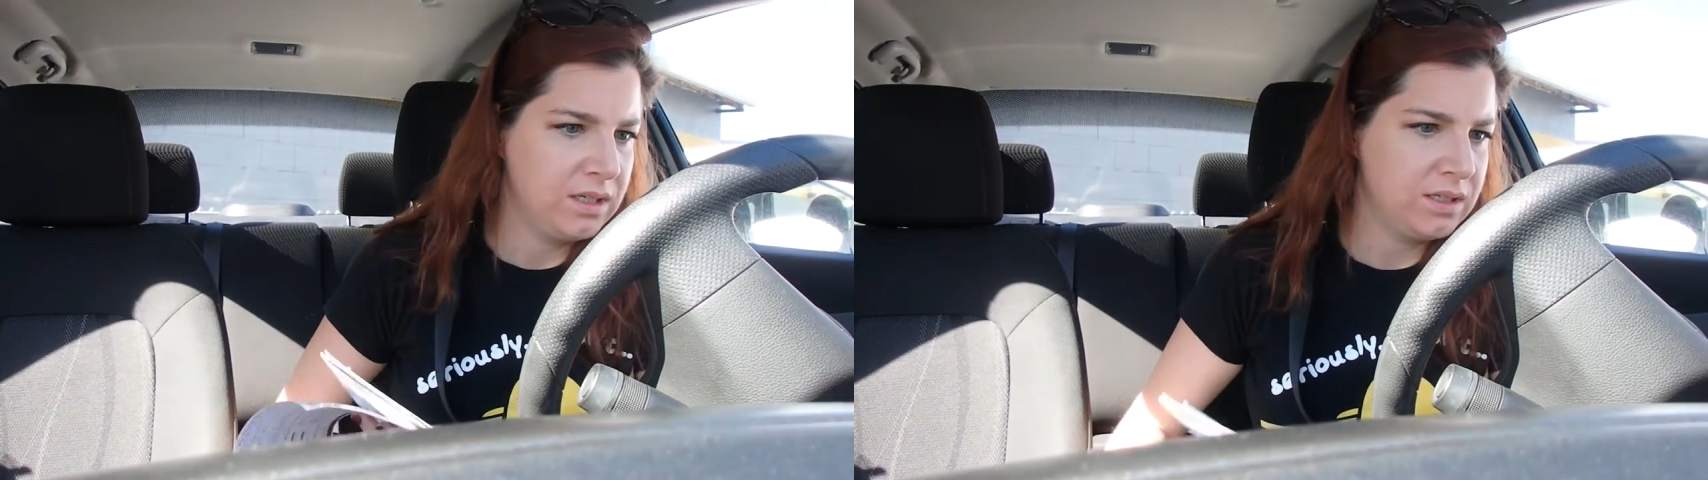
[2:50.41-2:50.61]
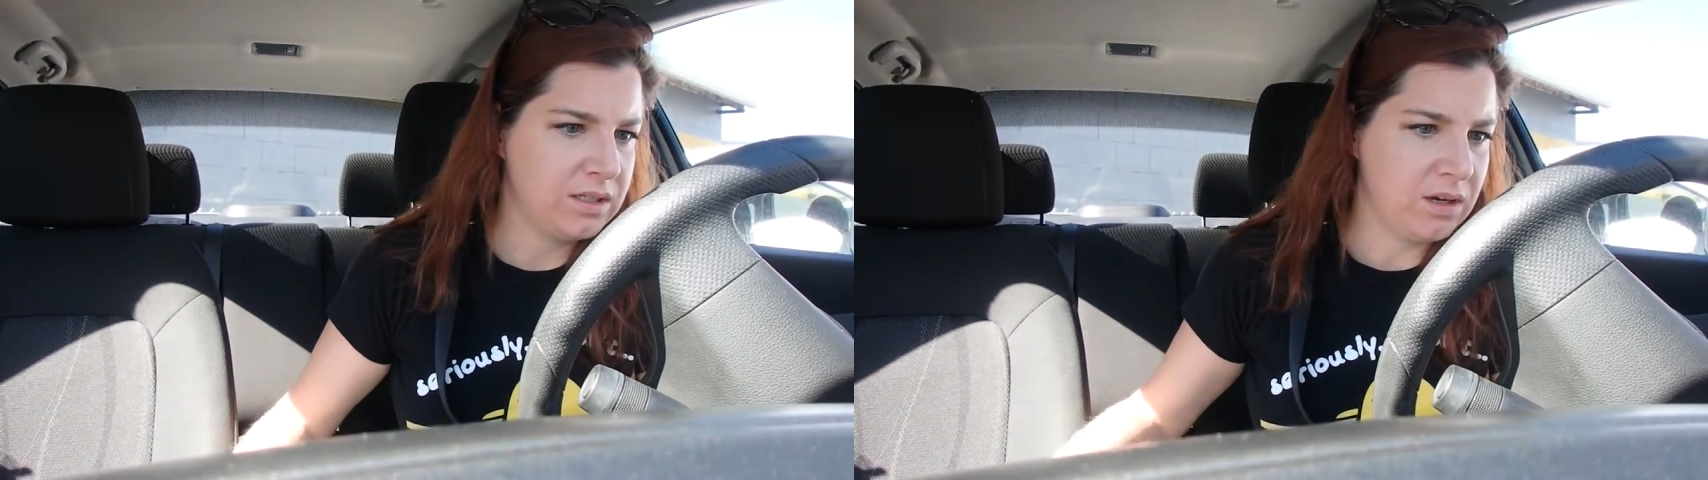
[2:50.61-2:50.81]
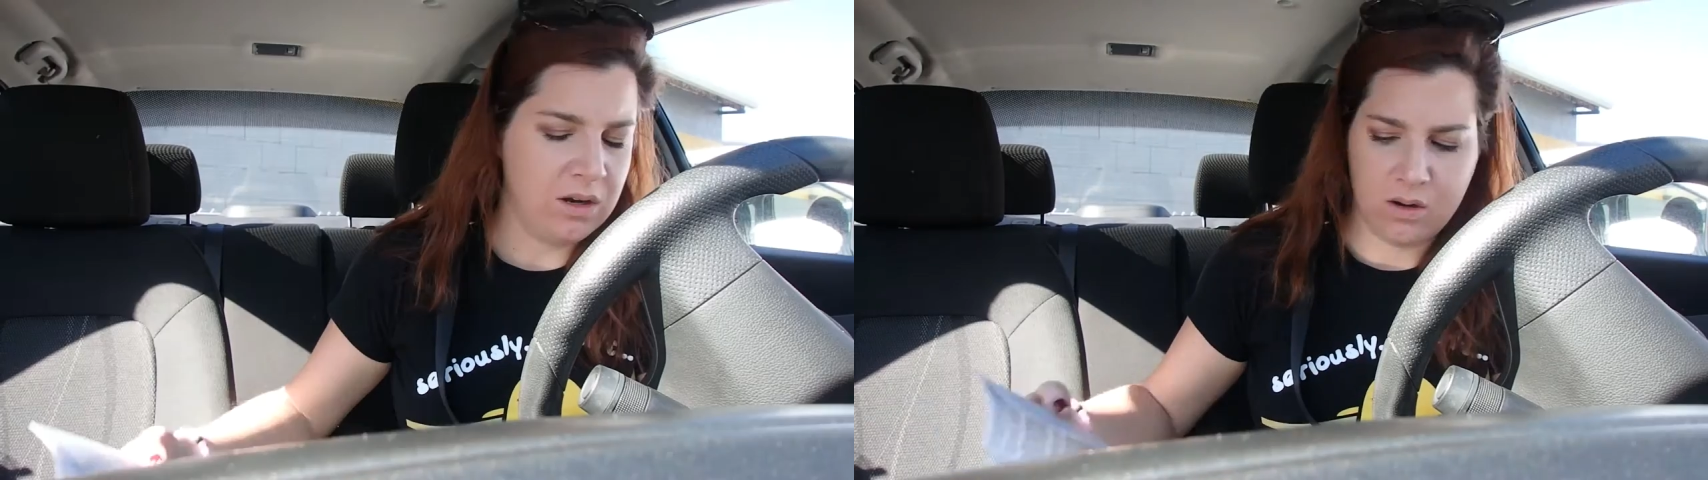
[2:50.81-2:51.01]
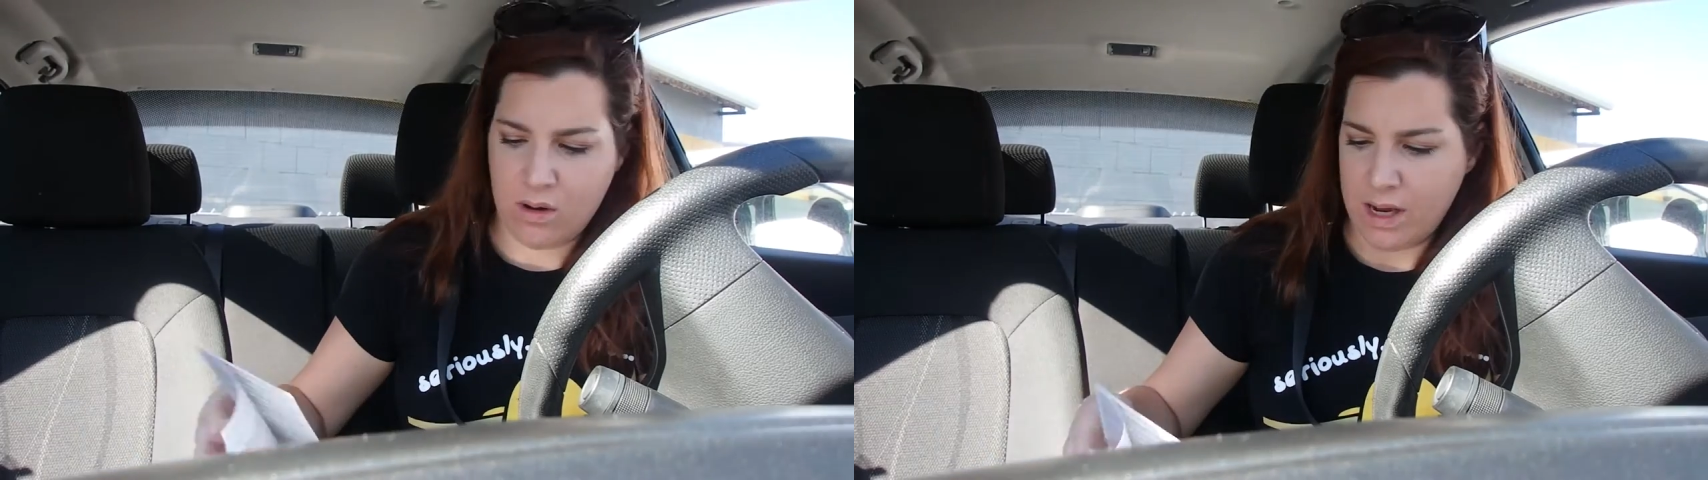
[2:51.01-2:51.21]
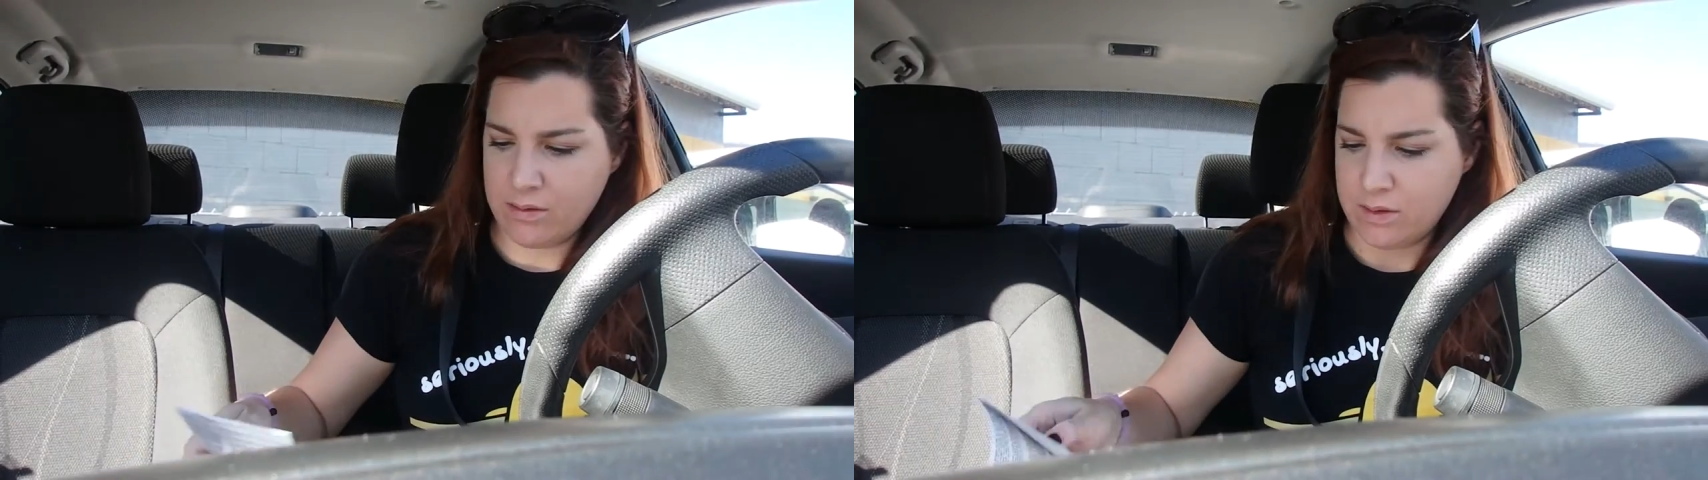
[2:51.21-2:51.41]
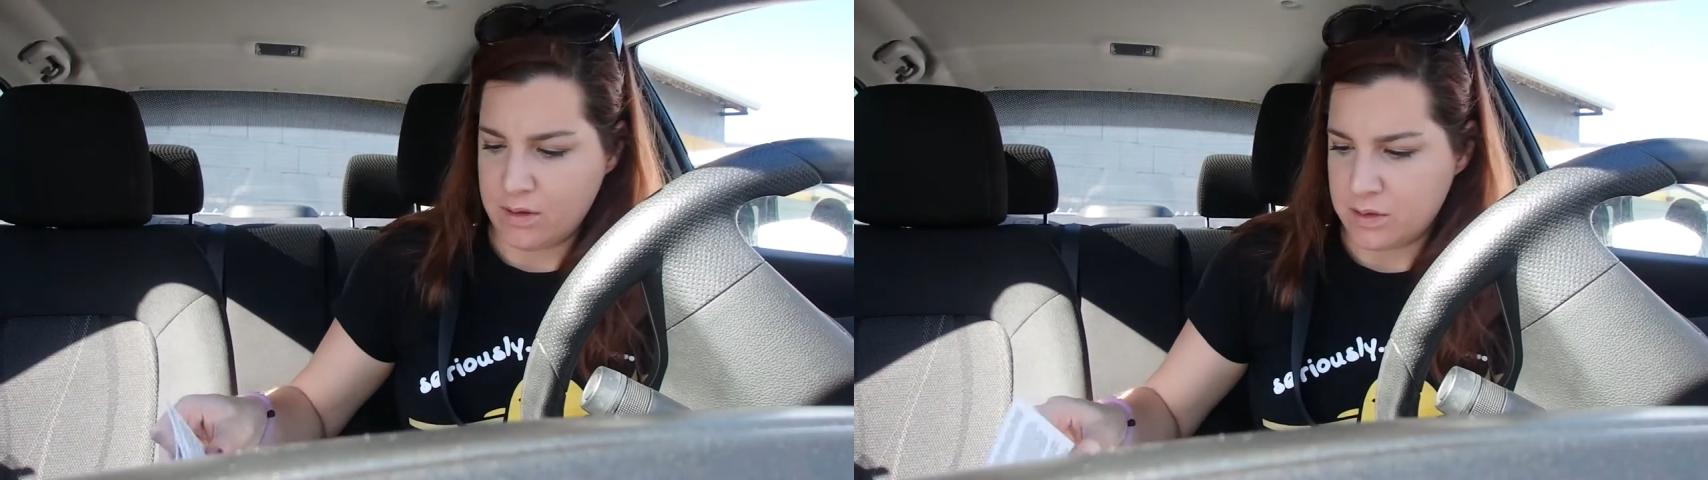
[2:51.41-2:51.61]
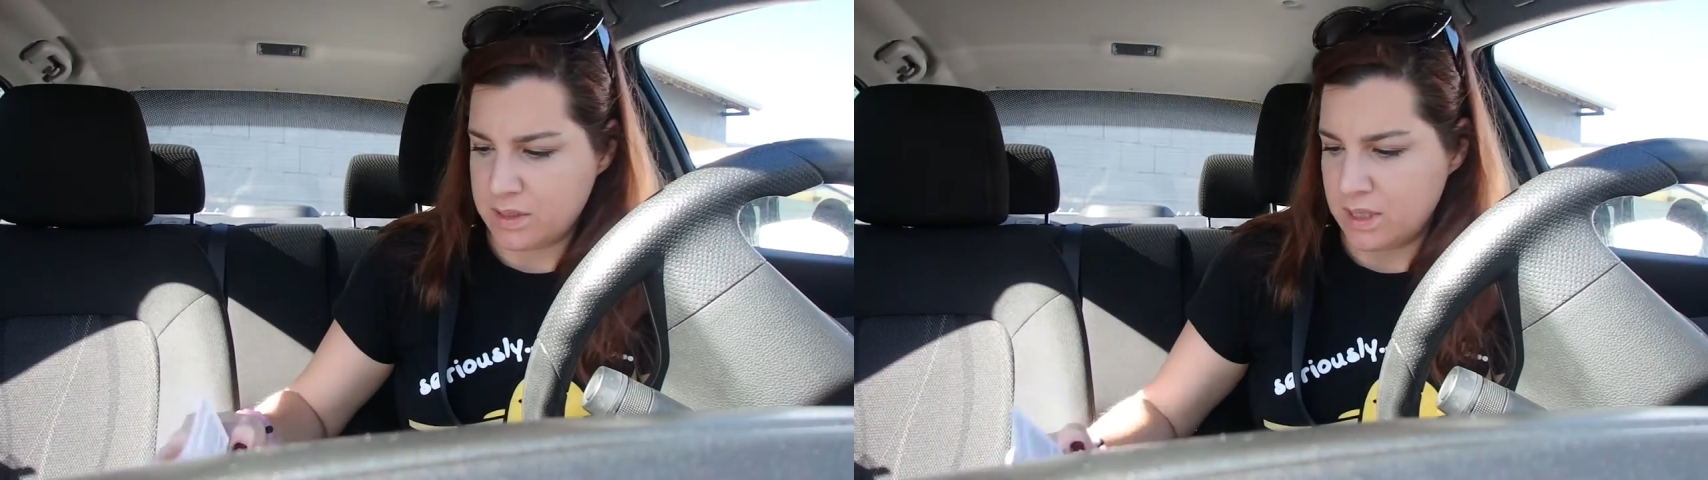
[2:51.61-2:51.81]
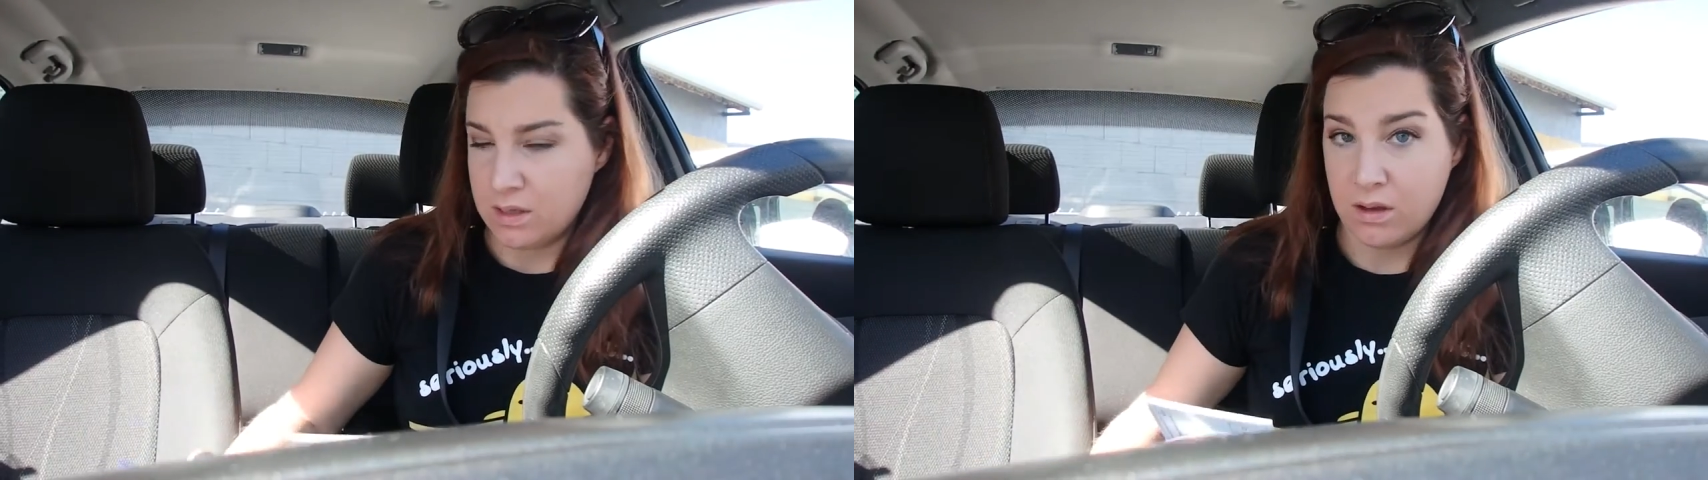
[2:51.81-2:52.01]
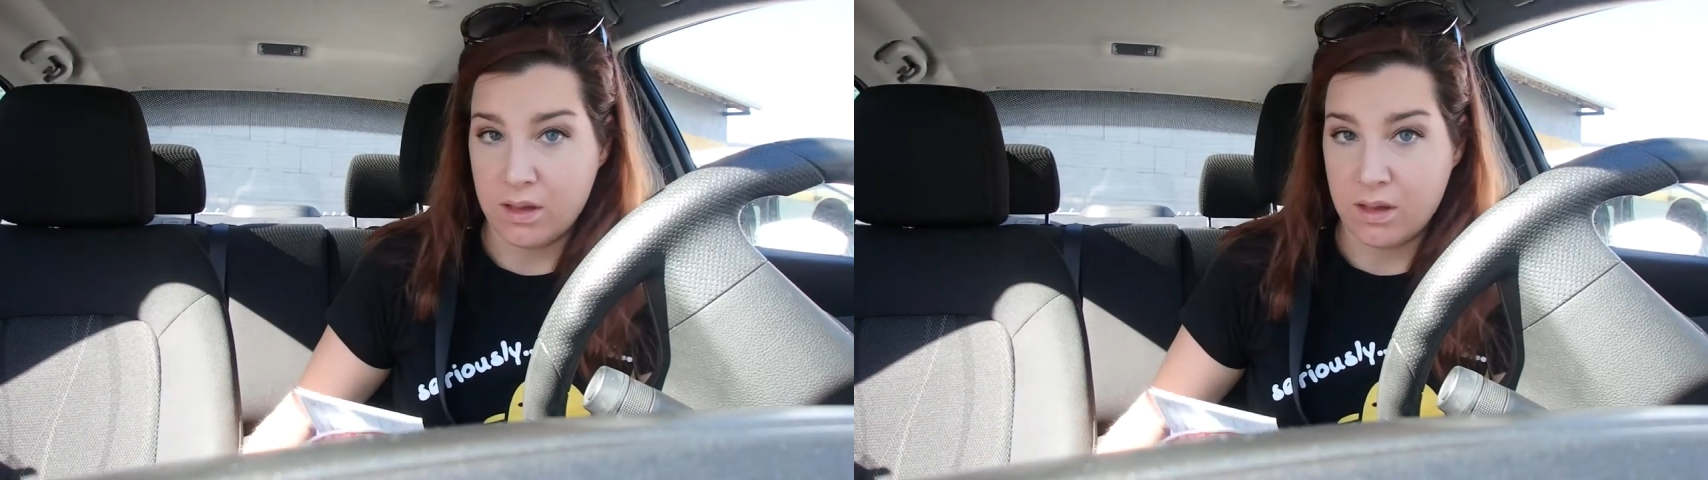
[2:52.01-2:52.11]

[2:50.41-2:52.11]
So I don't understand